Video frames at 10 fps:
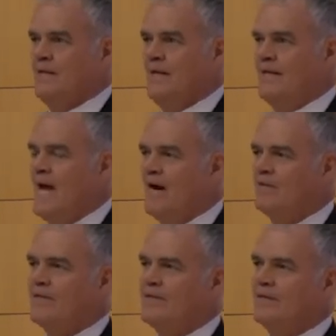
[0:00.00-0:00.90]
And
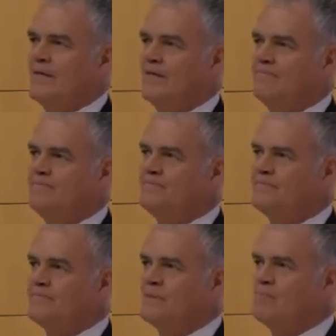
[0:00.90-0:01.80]
now the
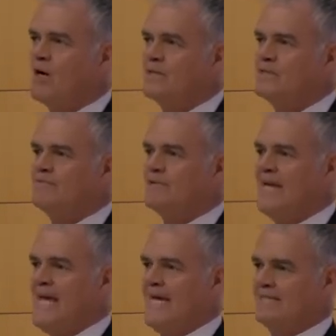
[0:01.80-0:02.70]
market for
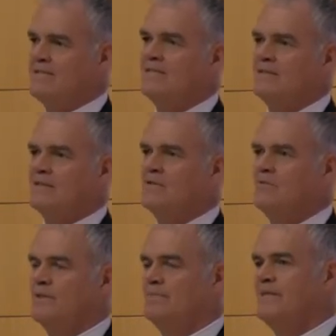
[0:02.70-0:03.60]
cans in
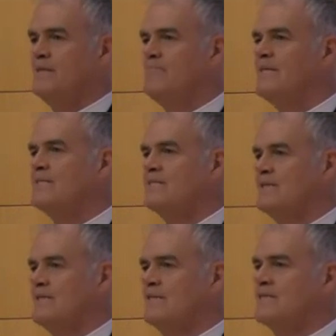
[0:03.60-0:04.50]
aluminum in the big
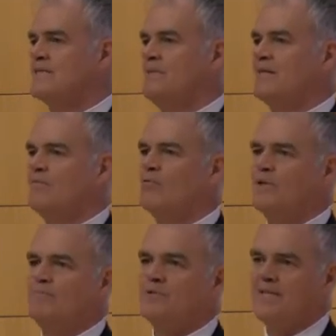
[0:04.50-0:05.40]
cities is about
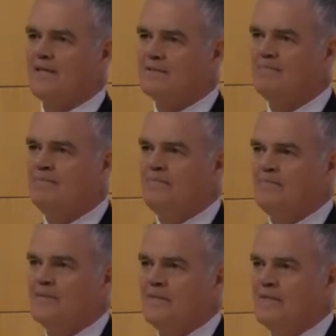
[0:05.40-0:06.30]
40%.
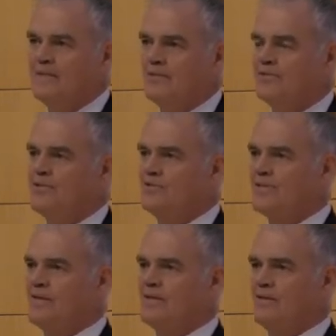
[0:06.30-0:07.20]
They're still
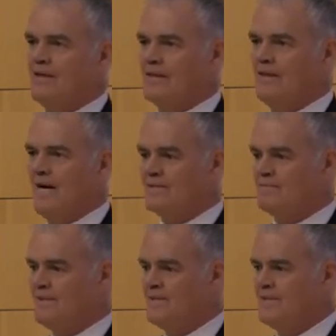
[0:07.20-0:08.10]
selling a lot of glass
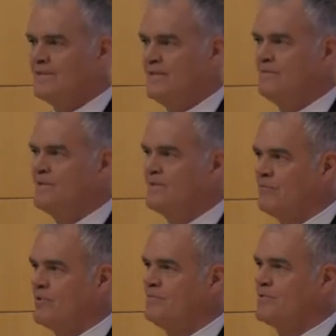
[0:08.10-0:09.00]
and PET, but
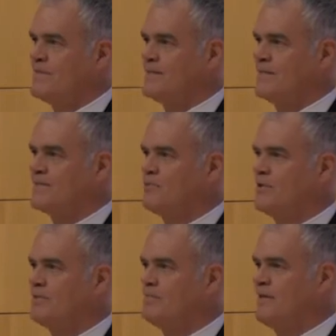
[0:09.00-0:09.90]
40%, that's
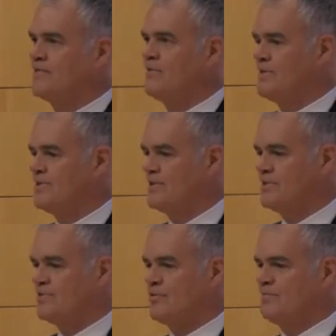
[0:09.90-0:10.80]
pretty good penetration
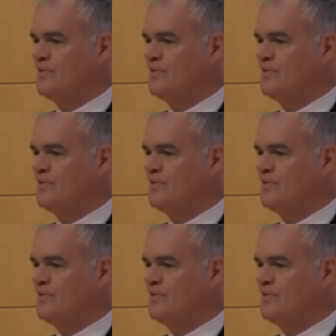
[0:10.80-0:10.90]
in a short